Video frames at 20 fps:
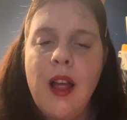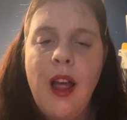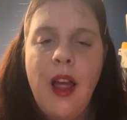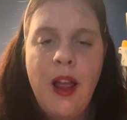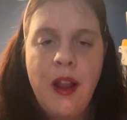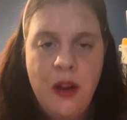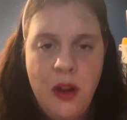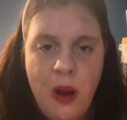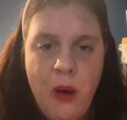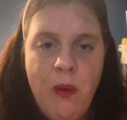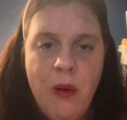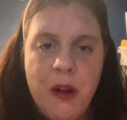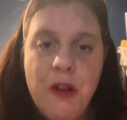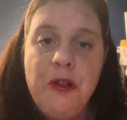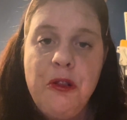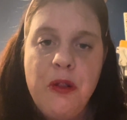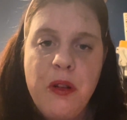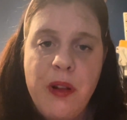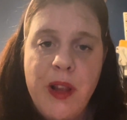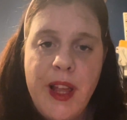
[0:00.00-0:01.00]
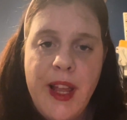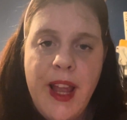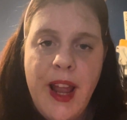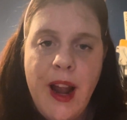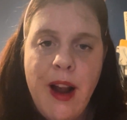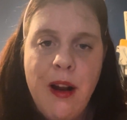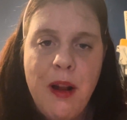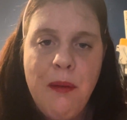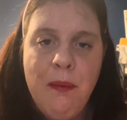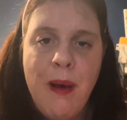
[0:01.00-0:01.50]
and no one truly
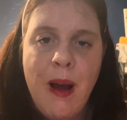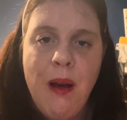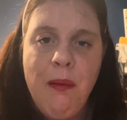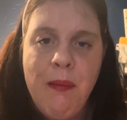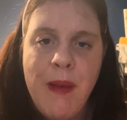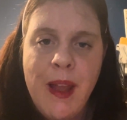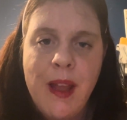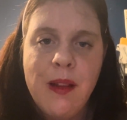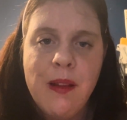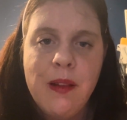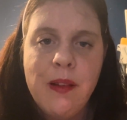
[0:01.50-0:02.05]
cared about me.